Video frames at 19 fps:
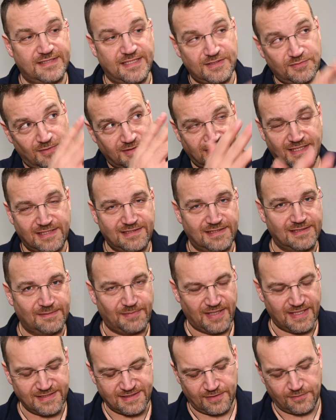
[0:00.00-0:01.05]
This one's actually the
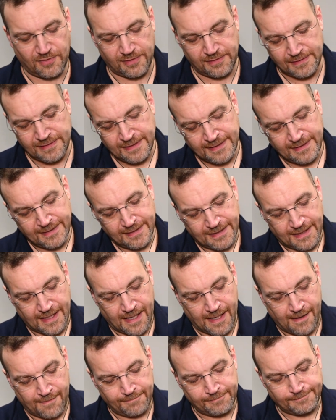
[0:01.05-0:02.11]
basic
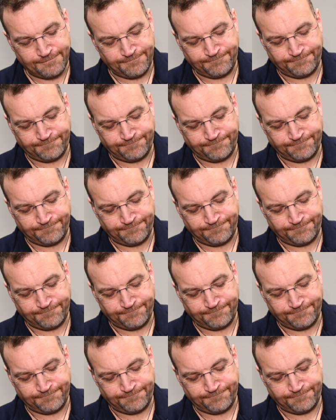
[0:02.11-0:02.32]
one.